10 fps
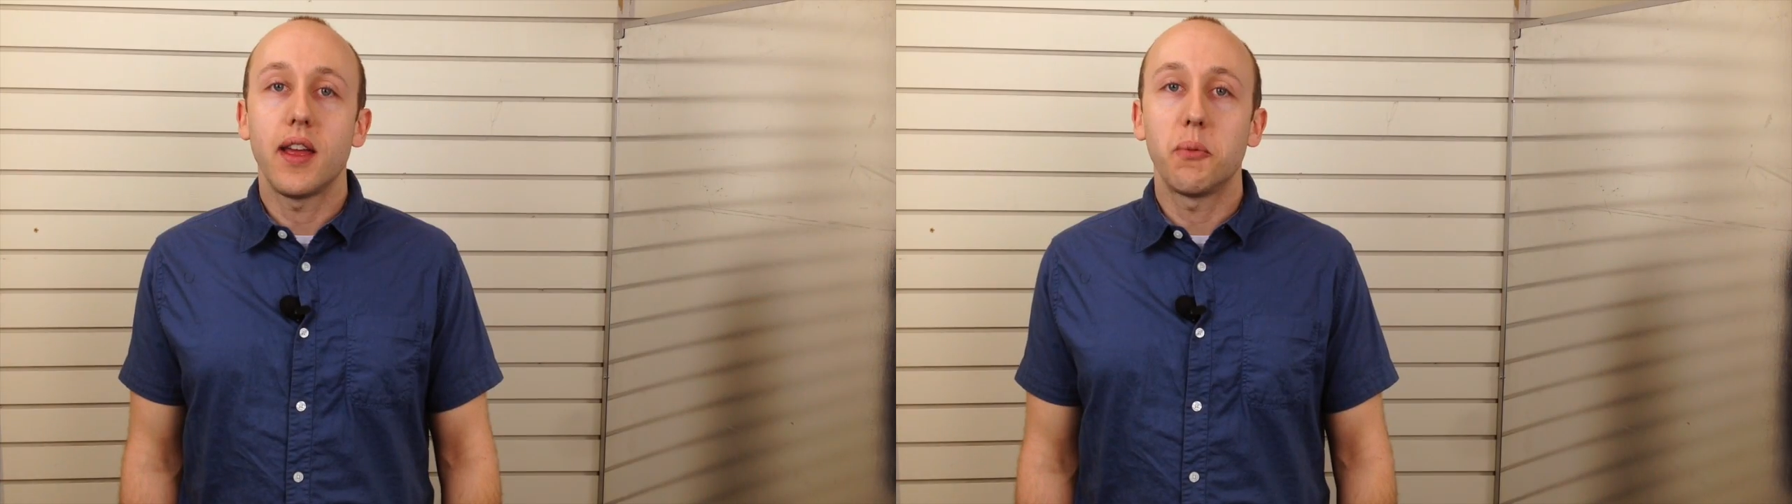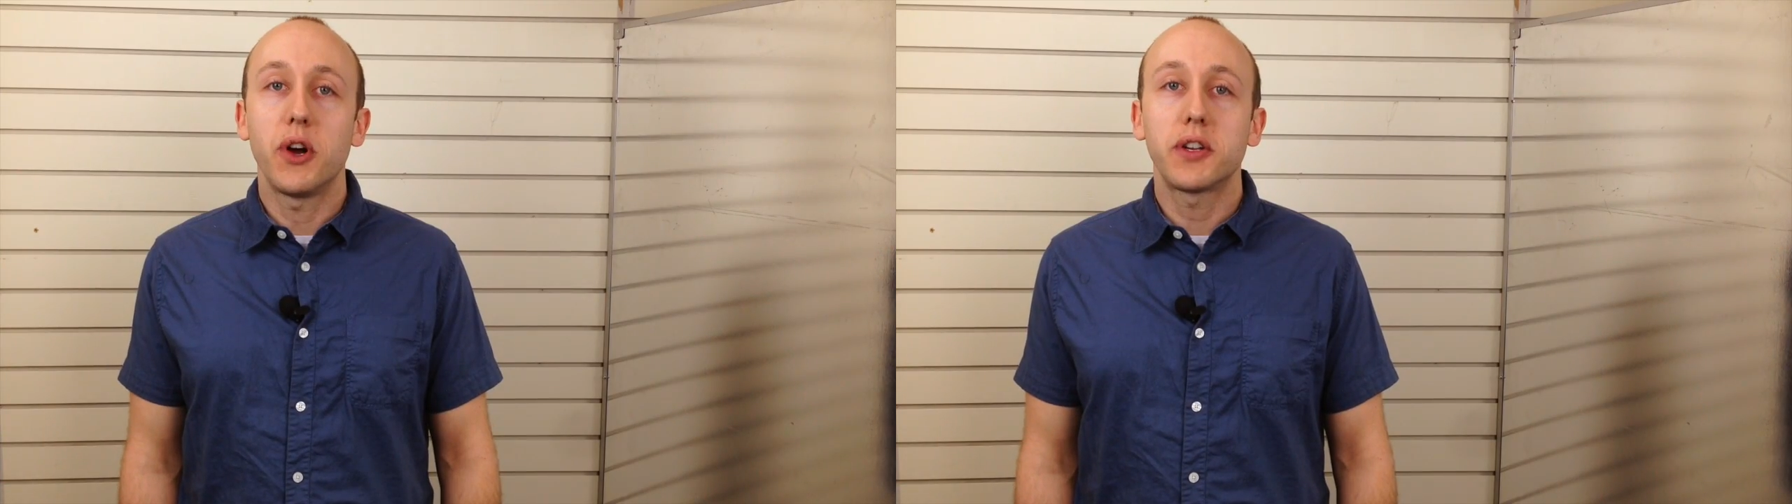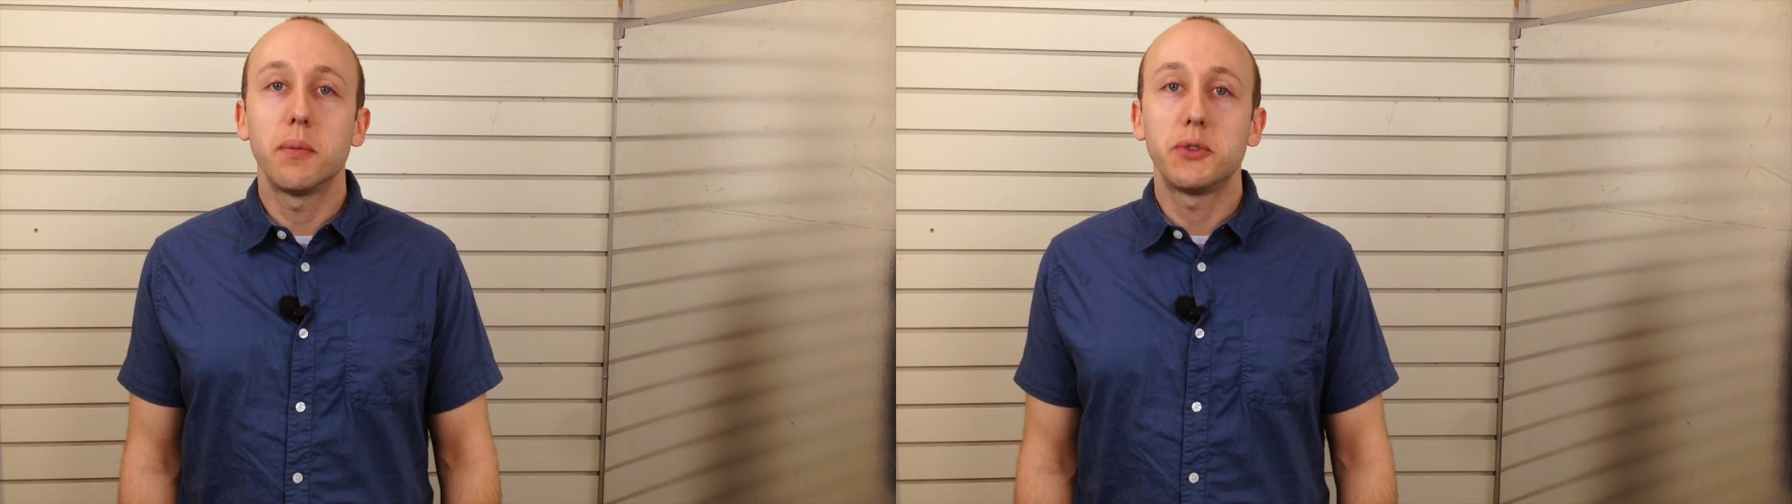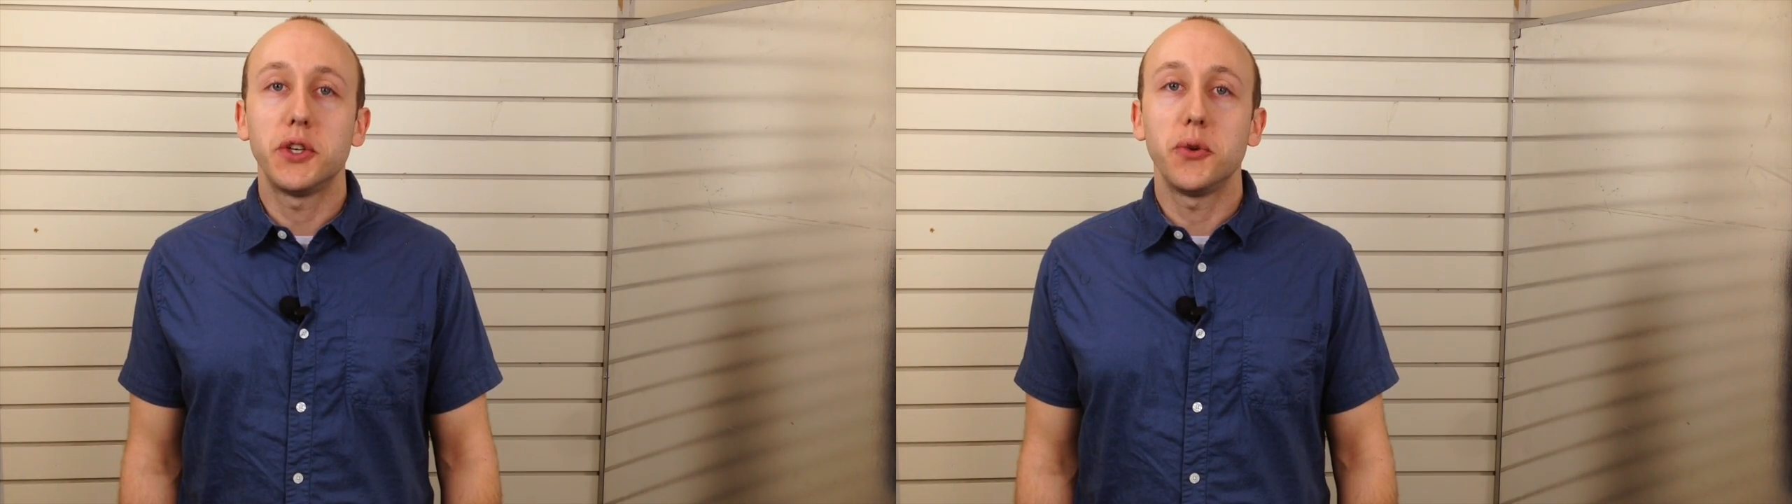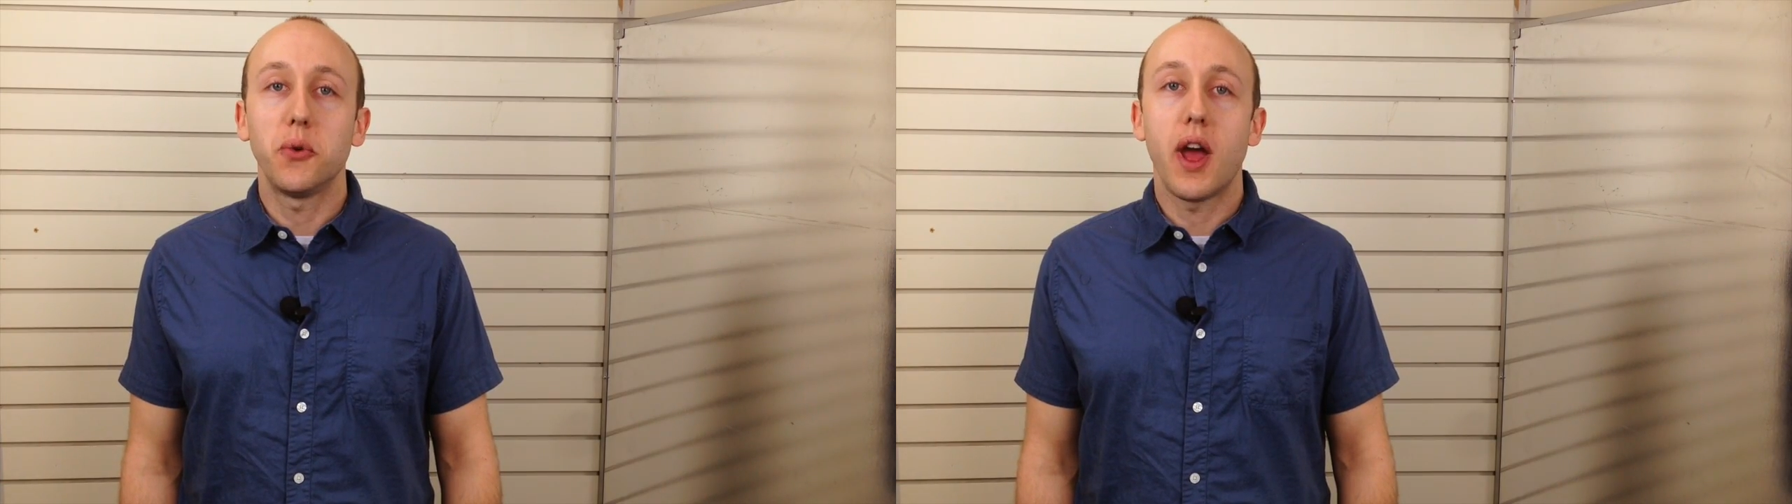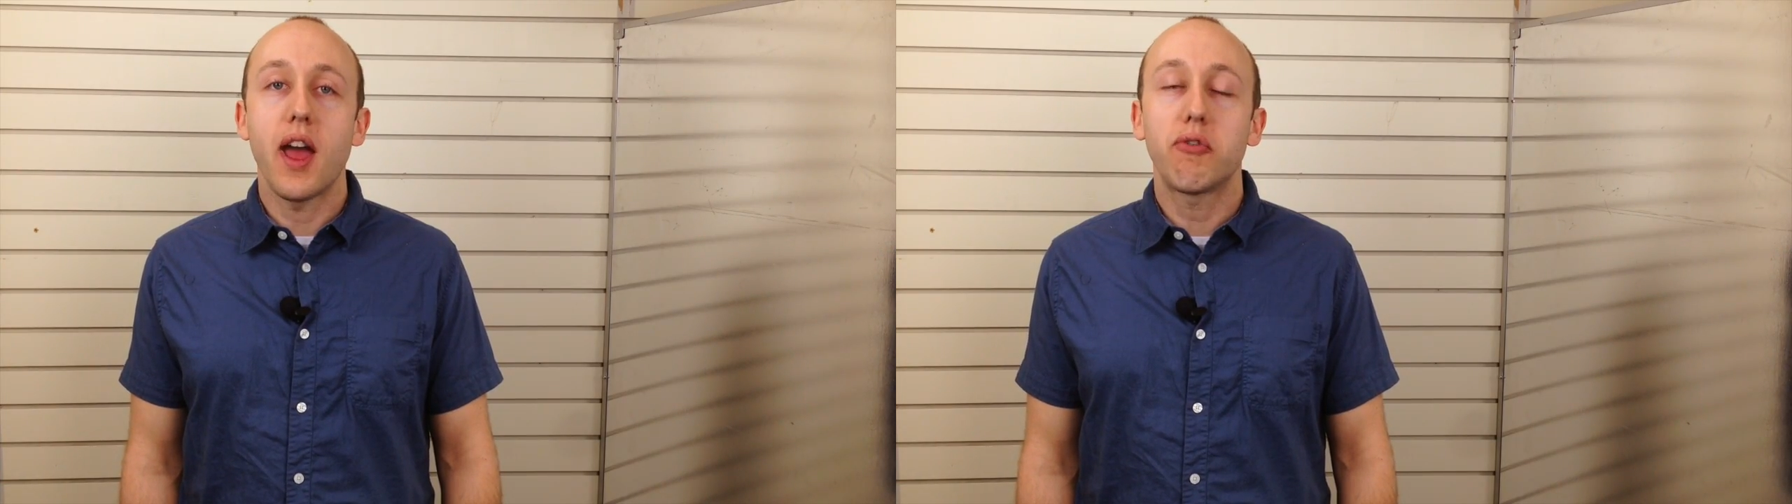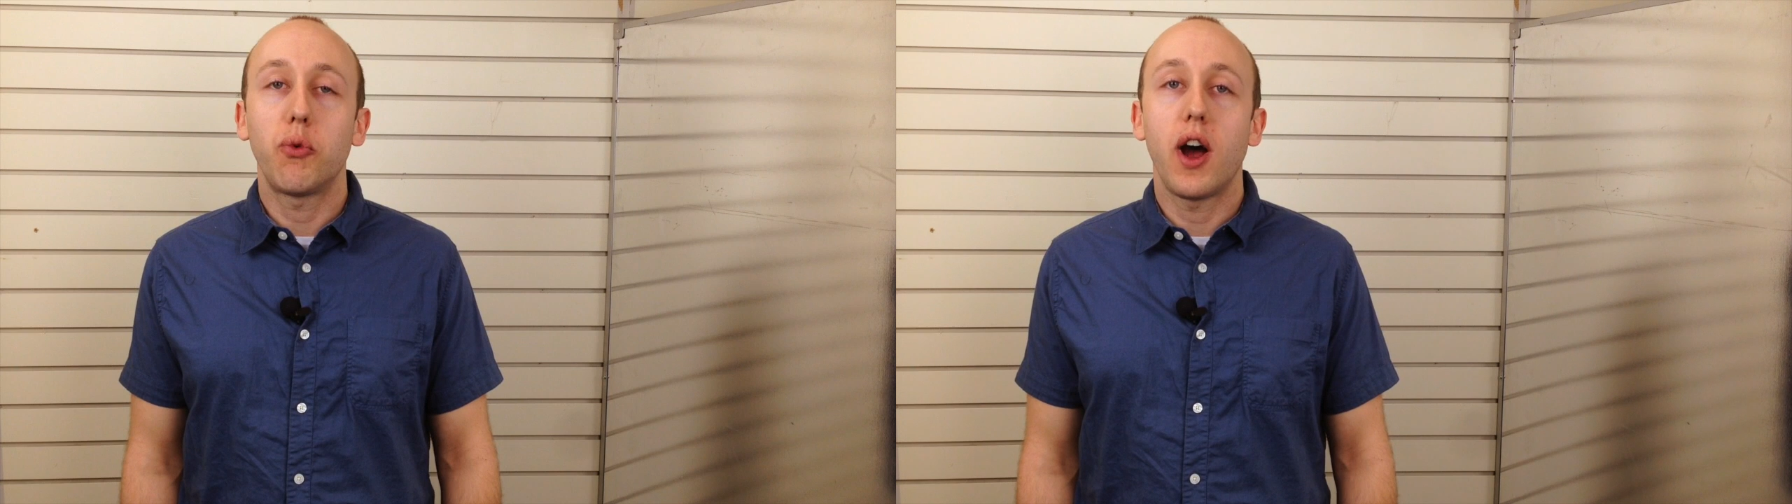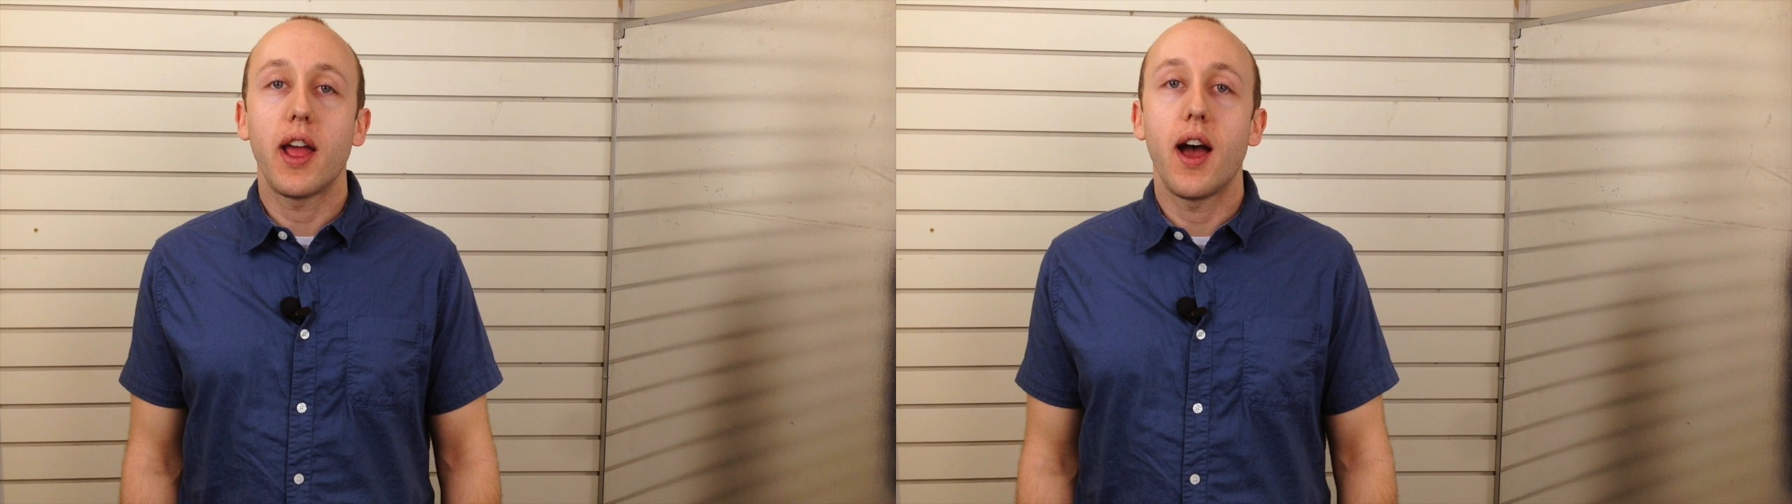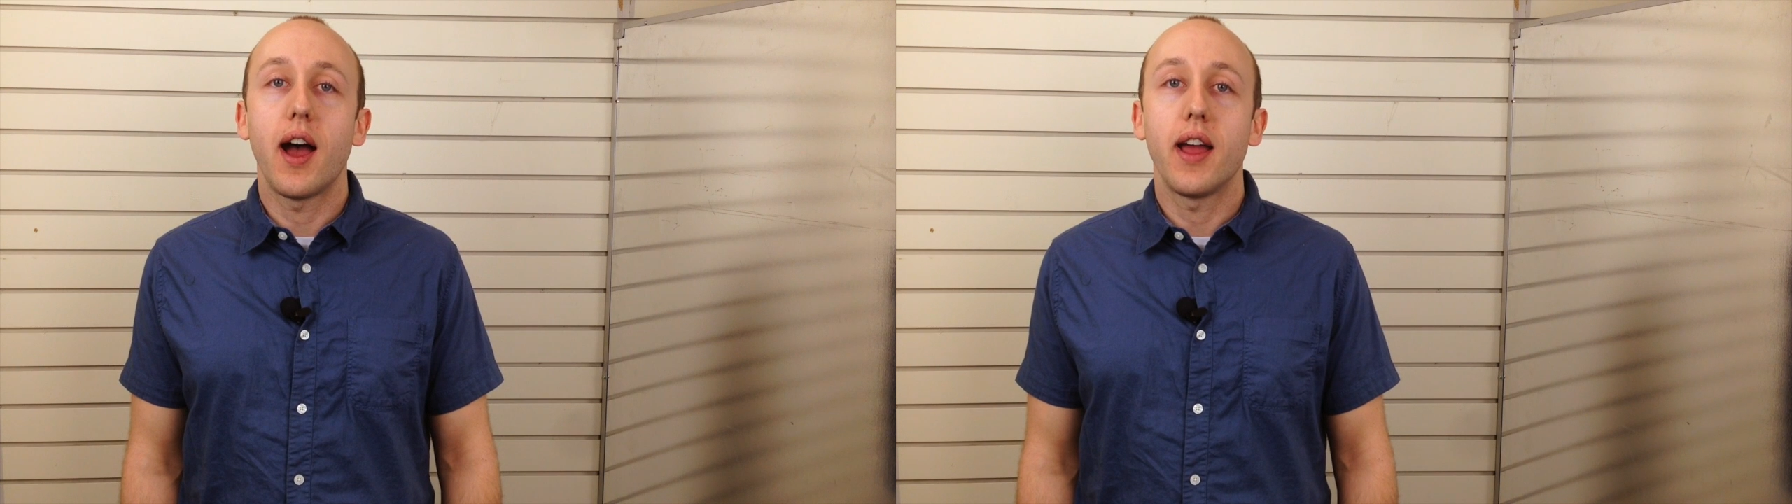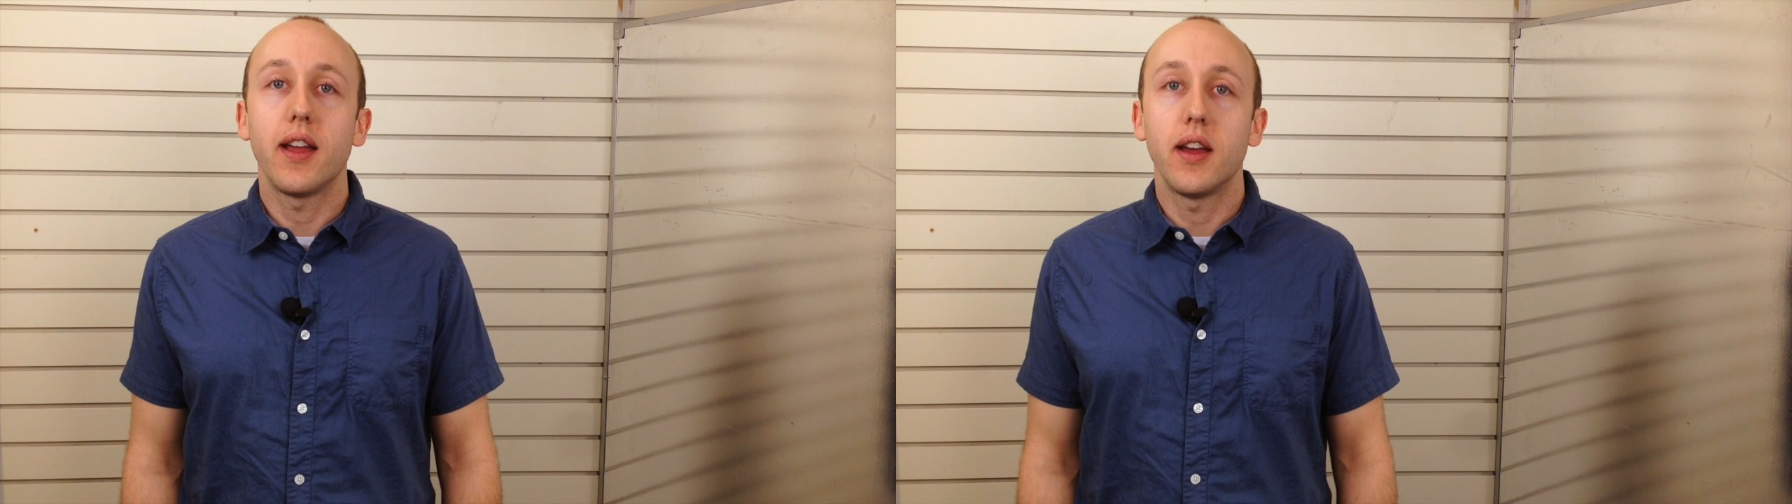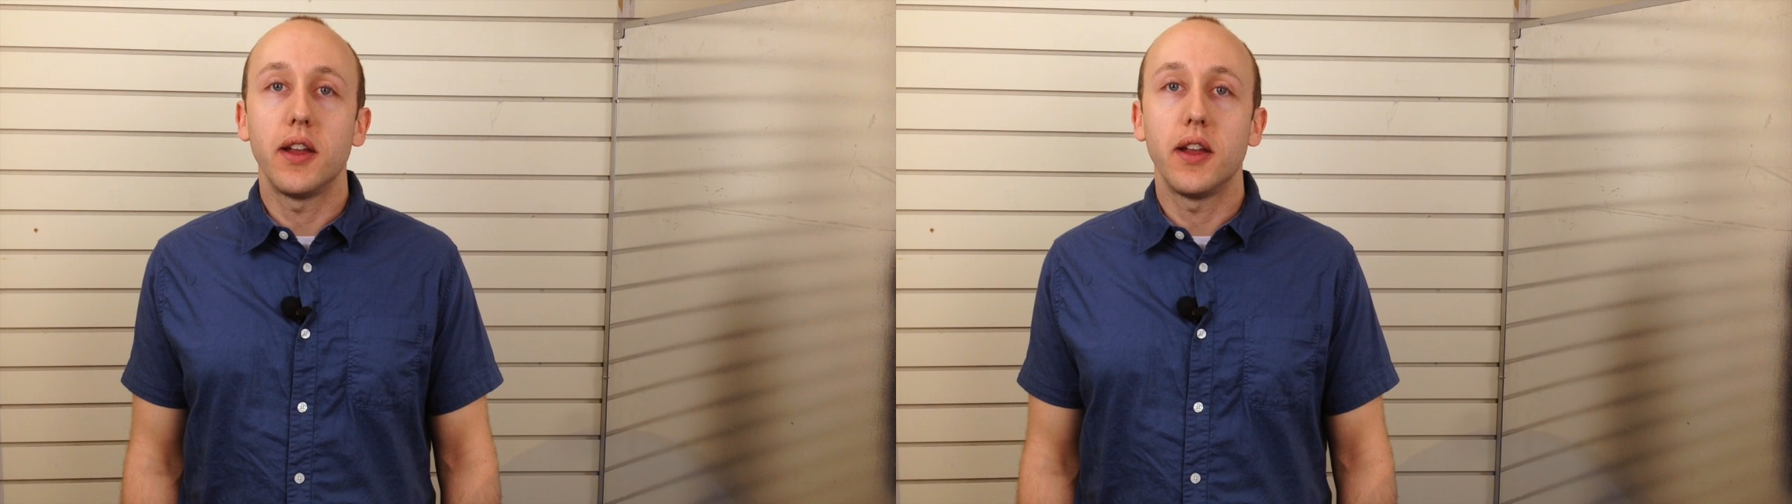and welcome to FYI,